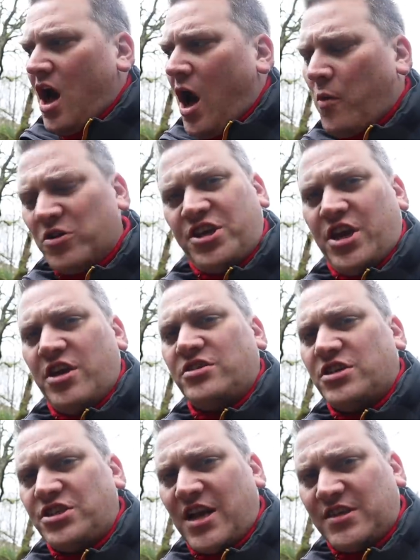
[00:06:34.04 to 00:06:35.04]
I want to
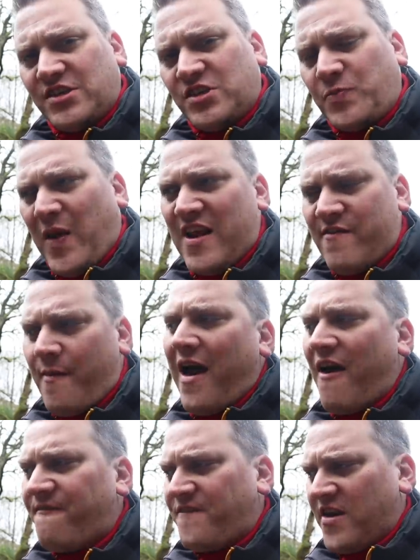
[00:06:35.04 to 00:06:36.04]
use a shutter speed of
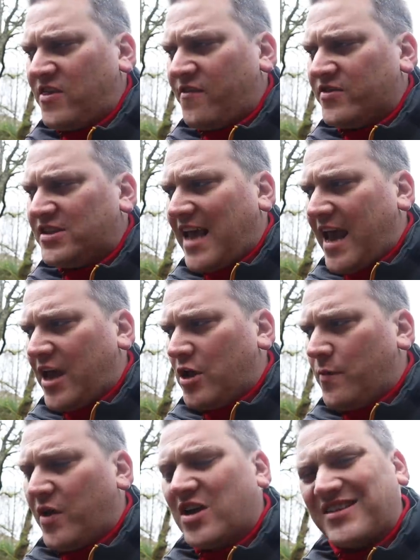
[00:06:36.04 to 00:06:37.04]
about a fifth of a
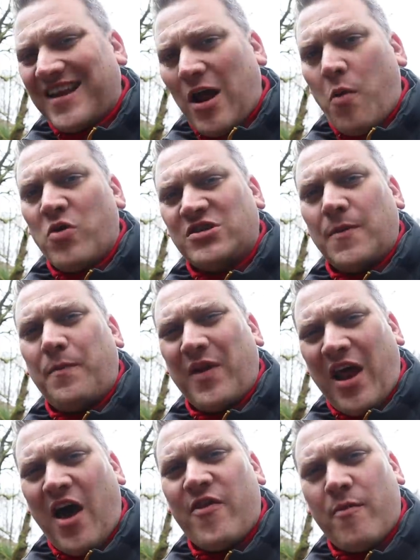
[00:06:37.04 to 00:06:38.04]
second because I don't want to
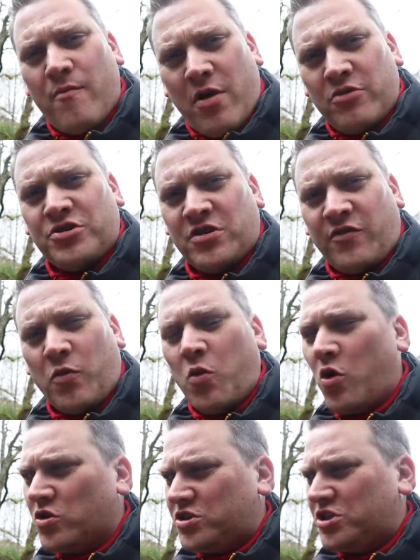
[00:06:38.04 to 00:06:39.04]
blur the motion of the
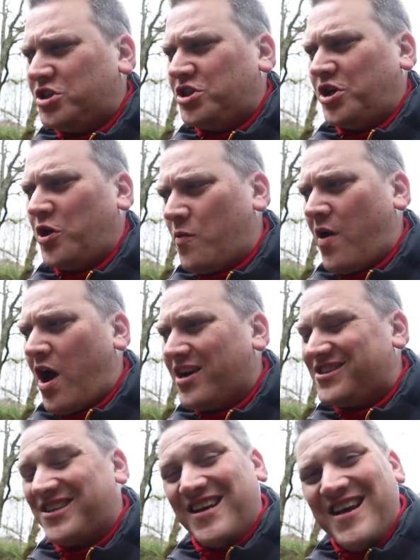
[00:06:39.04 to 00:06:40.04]
water too much.